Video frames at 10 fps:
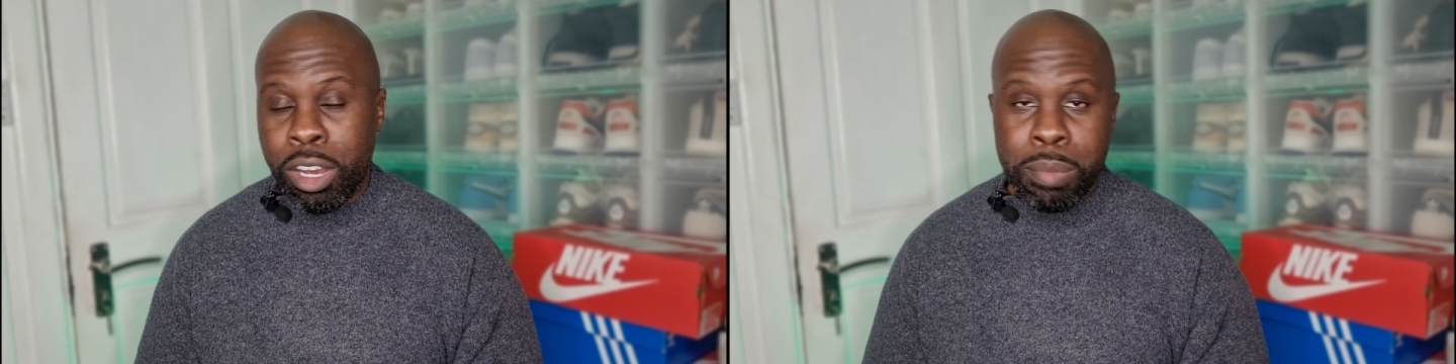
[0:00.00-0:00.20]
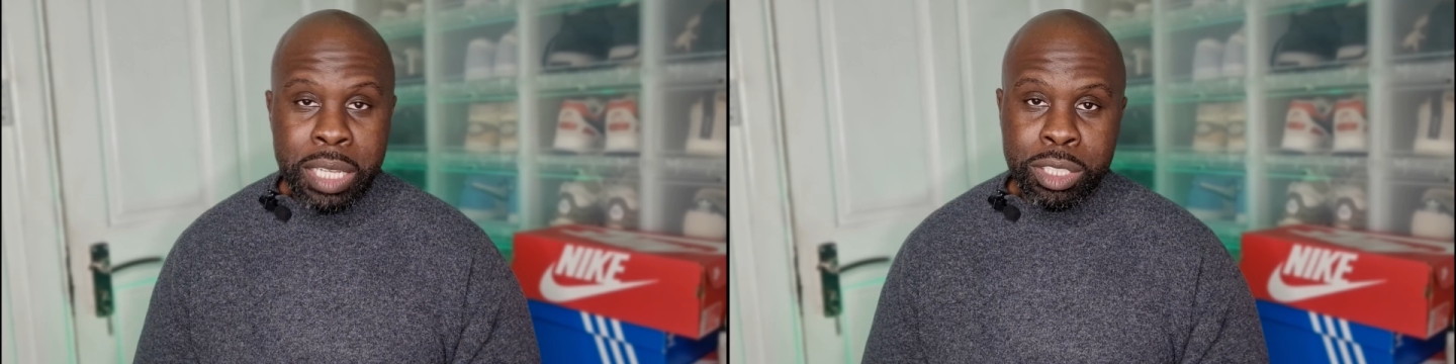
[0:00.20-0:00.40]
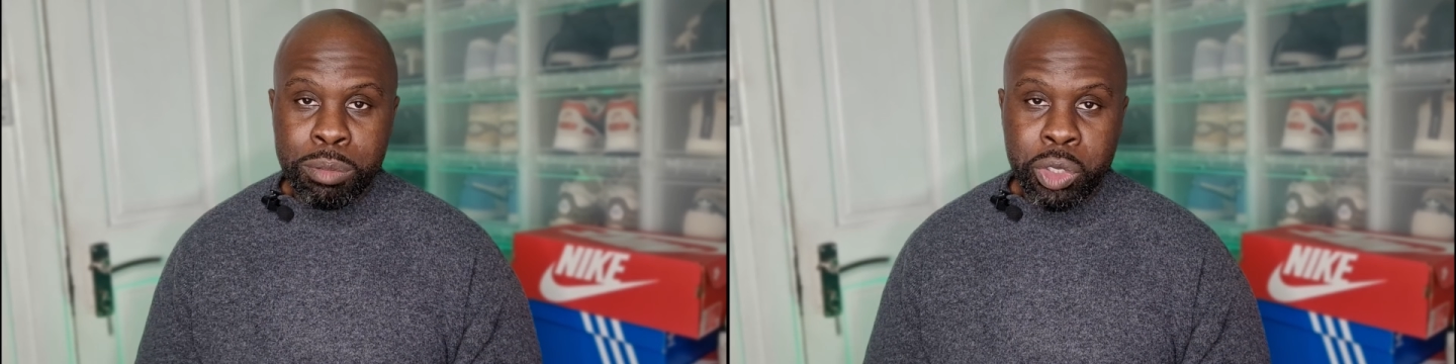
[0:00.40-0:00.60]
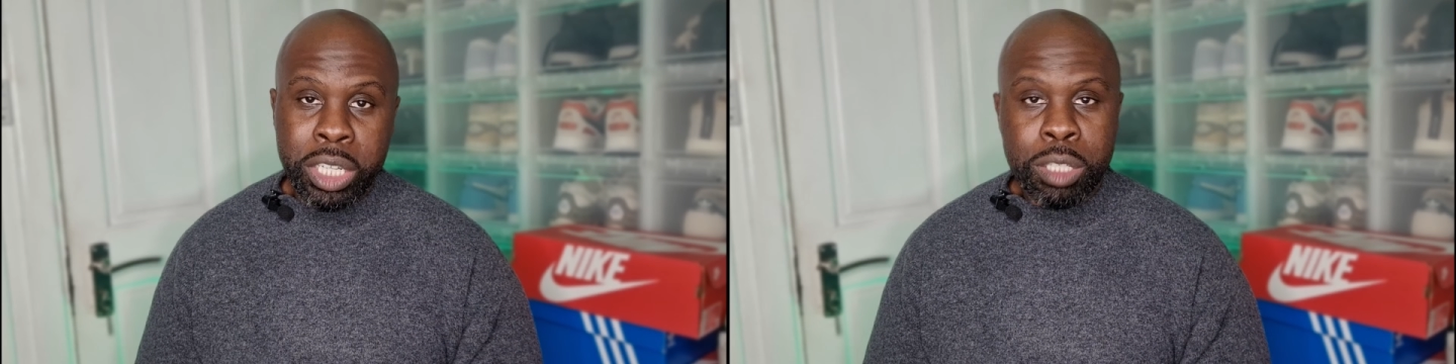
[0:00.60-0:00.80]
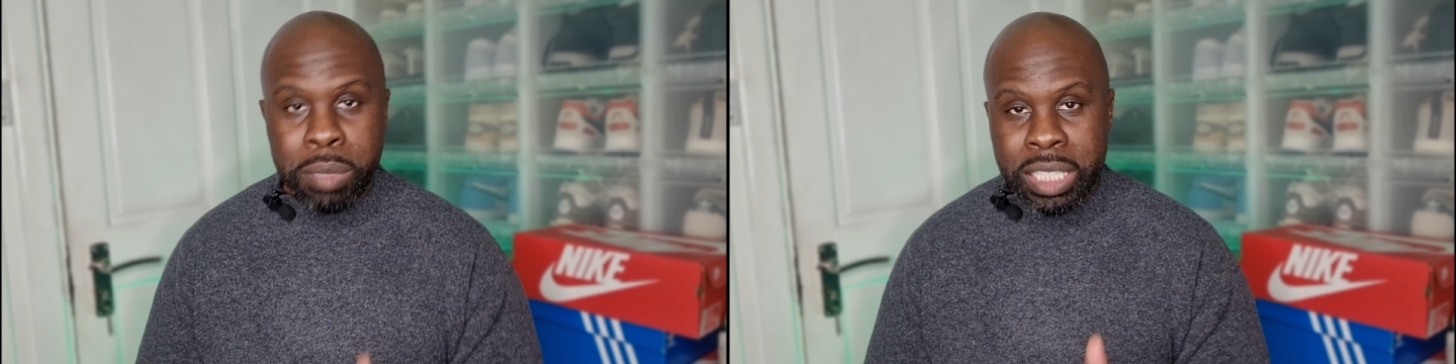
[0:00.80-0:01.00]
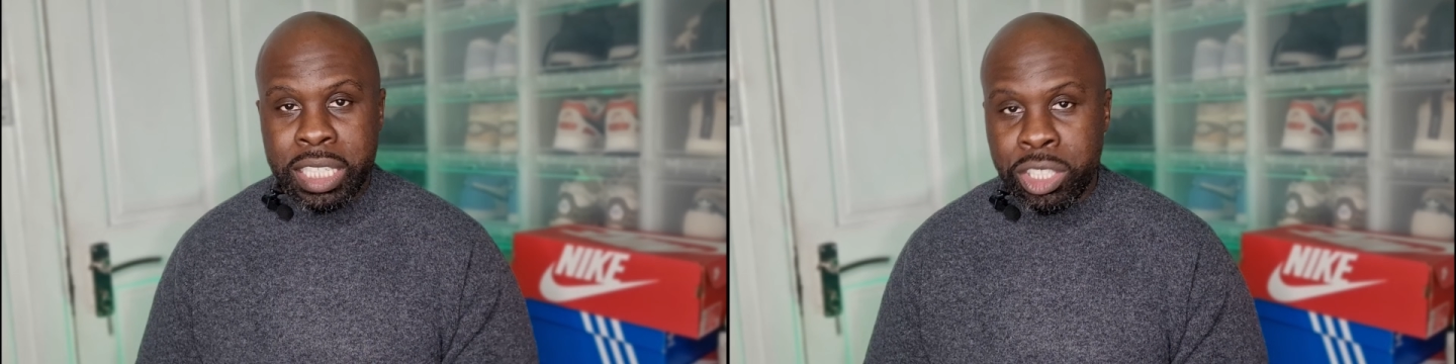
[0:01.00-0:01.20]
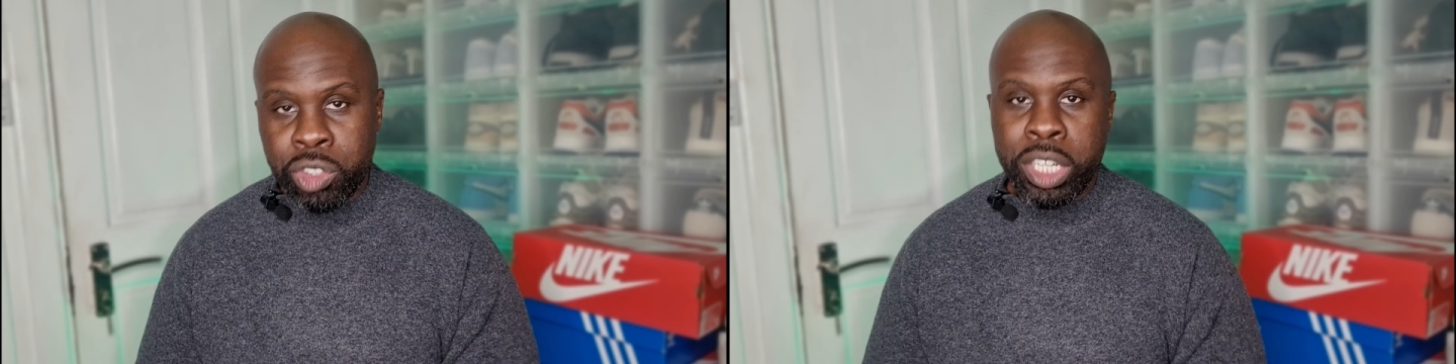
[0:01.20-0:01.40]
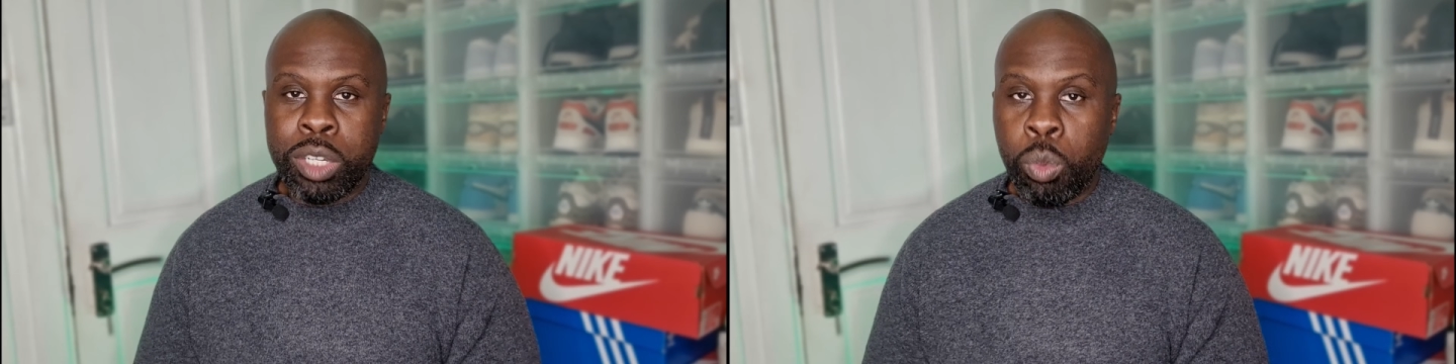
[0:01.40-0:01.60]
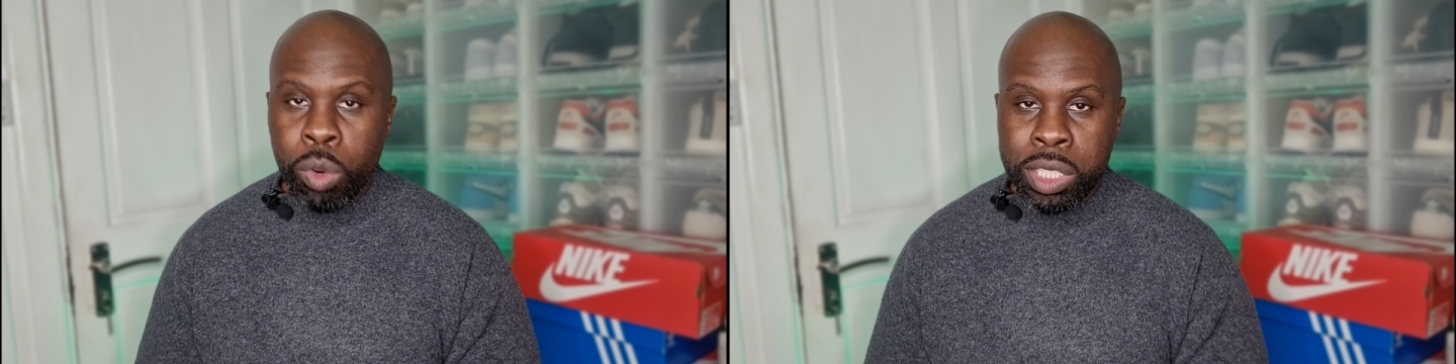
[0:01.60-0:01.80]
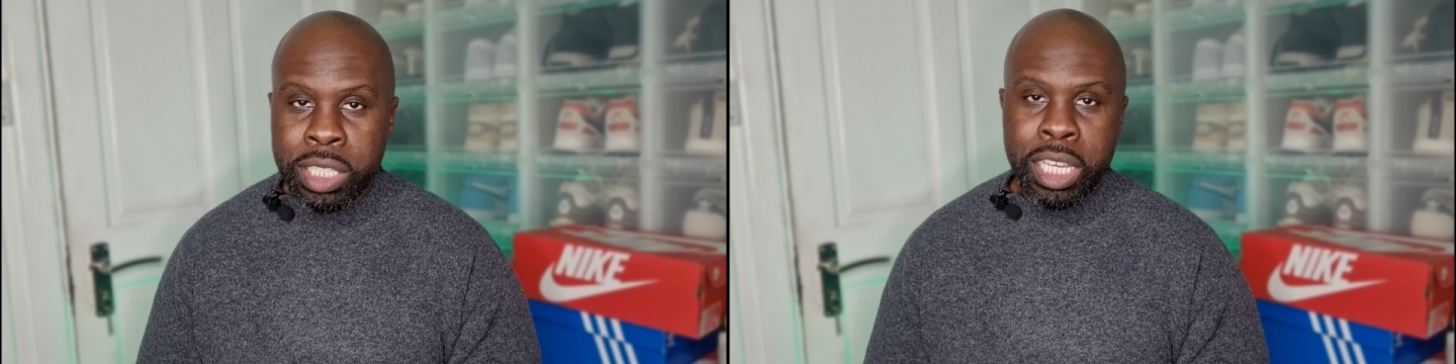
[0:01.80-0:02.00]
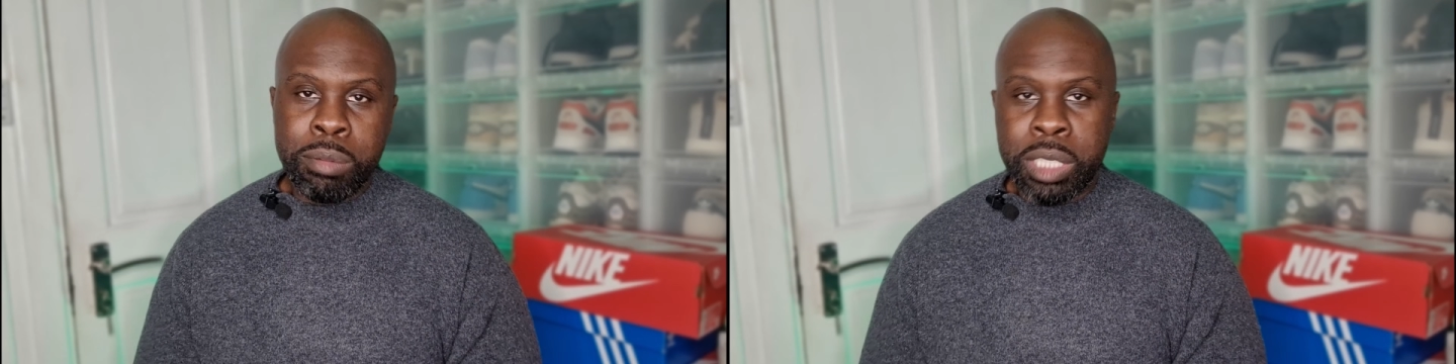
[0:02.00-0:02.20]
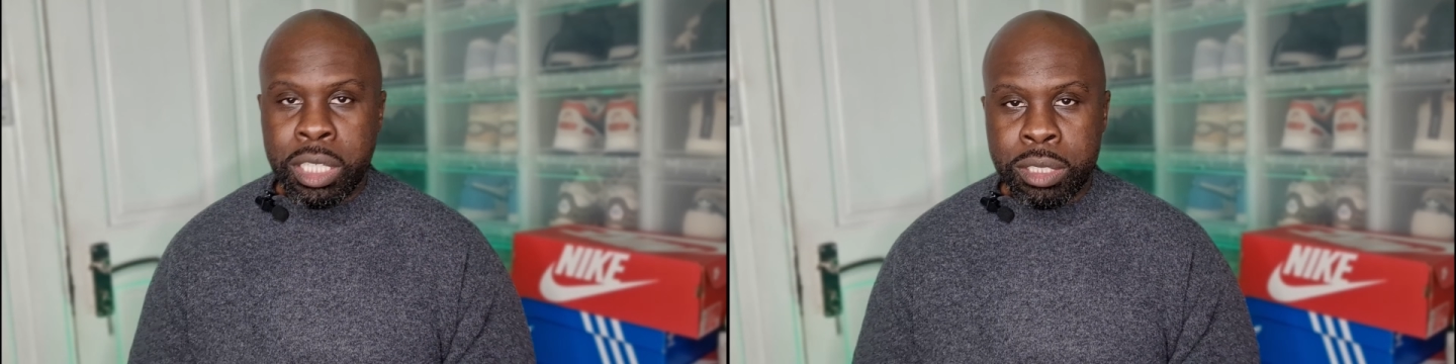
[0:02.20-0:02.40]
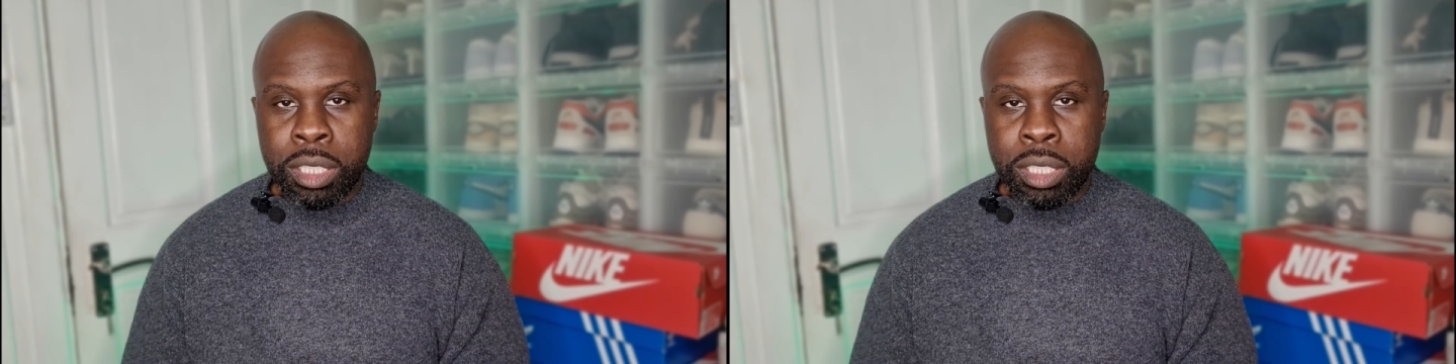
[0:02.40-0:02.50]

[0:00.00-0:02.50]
about some trainers, but this trainer was a game changer.